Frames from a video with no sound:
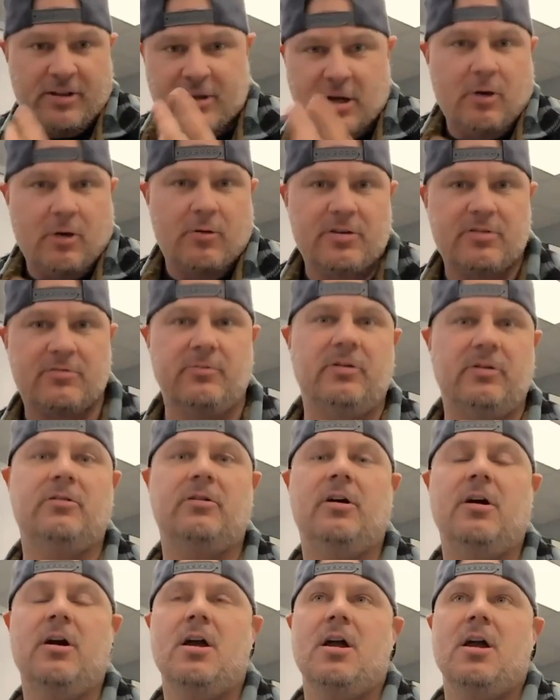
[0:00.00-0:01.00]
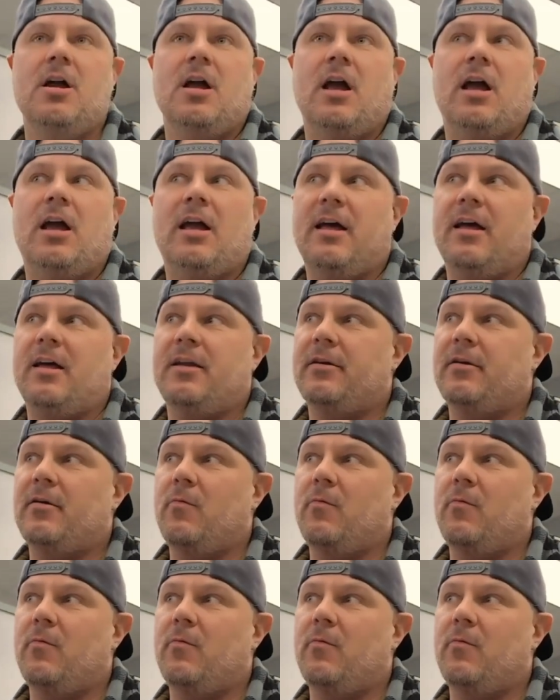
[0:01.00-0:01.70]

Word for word: right? In the coatings world and